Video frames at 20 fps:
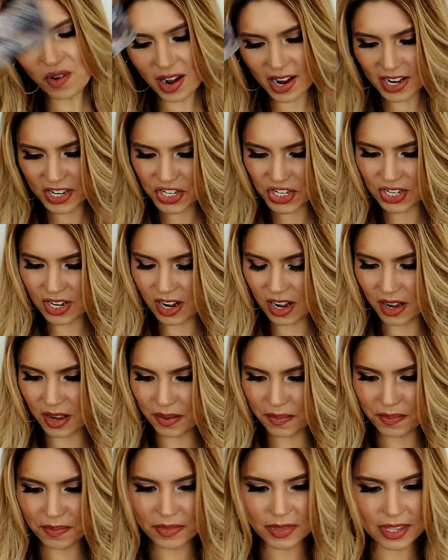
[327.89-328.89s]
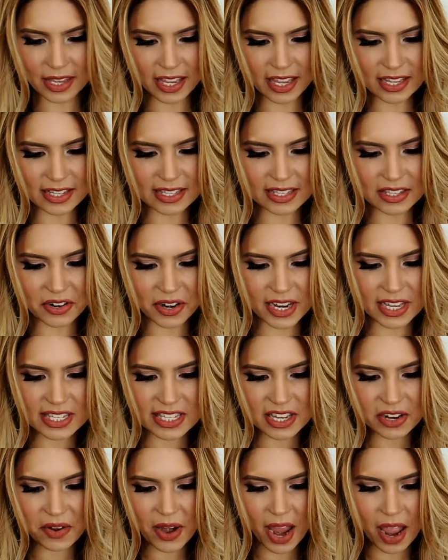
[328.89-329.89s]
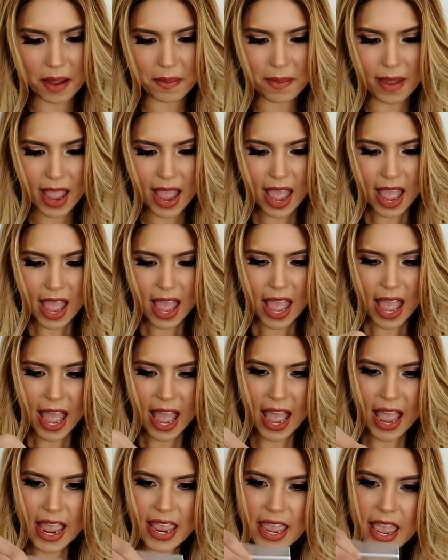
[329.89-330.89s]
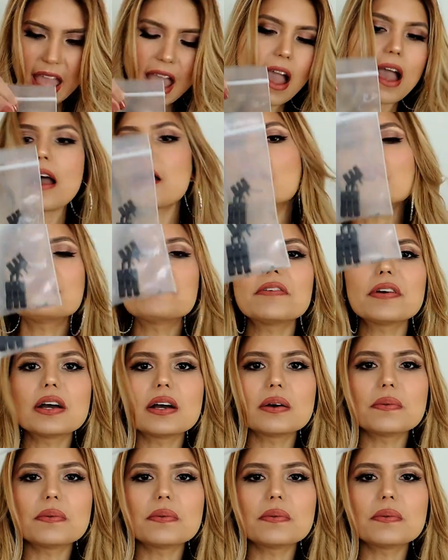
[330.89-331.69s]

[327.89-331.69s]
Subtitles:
watch in their Instagram. I have